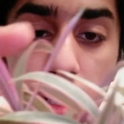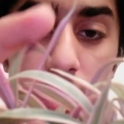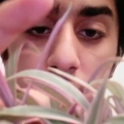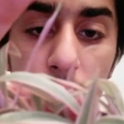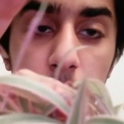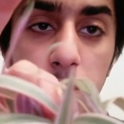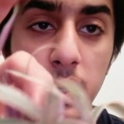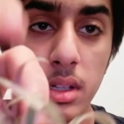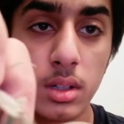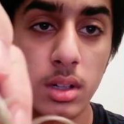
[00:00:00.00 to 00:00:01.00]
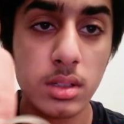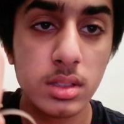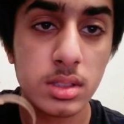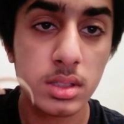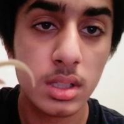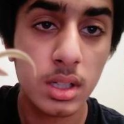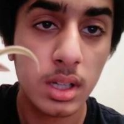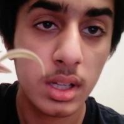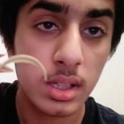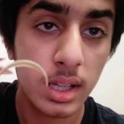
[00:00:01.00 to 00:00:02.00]
there are many cuts,
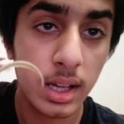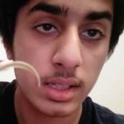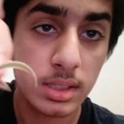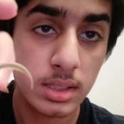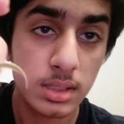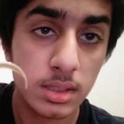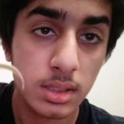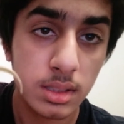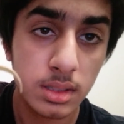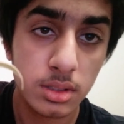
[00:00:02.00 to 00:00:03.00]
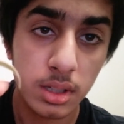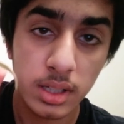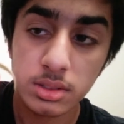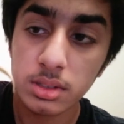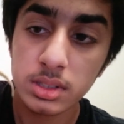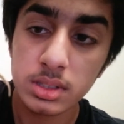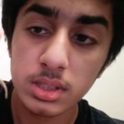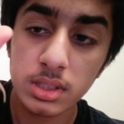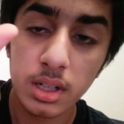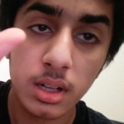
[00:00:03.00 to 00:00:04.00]
like as you can see
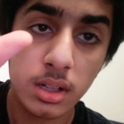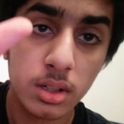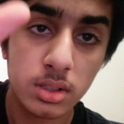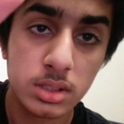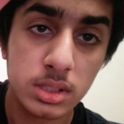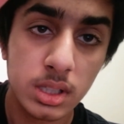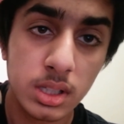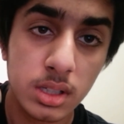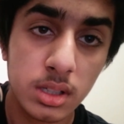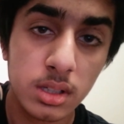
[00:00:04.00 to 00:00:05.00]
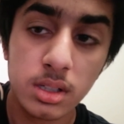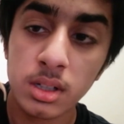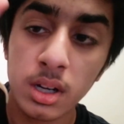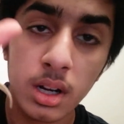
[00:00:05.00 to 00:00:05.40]
there are cuts here,